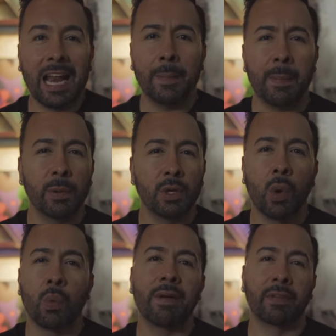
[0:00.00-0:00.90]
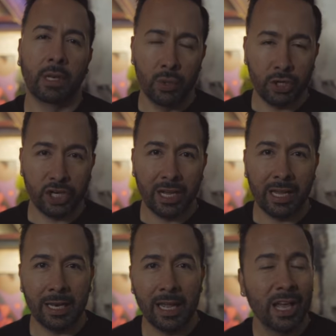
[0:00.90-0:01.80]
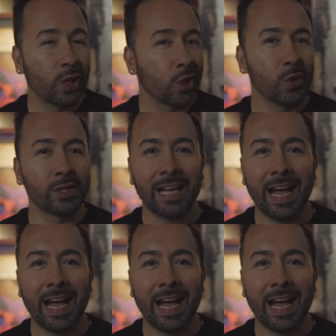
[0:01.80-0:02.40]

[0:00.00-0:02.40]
lot of people know Revolution, Goose